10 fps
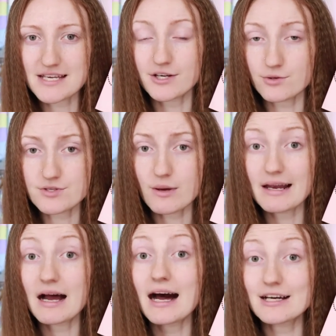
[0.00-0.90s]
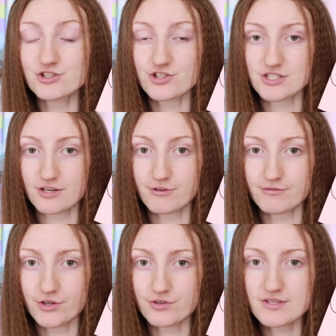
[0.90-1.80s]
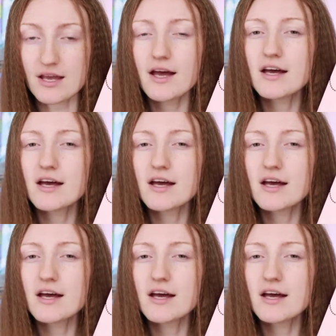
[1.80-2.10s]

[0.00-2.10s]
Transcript: and it also had hundreds of reviews.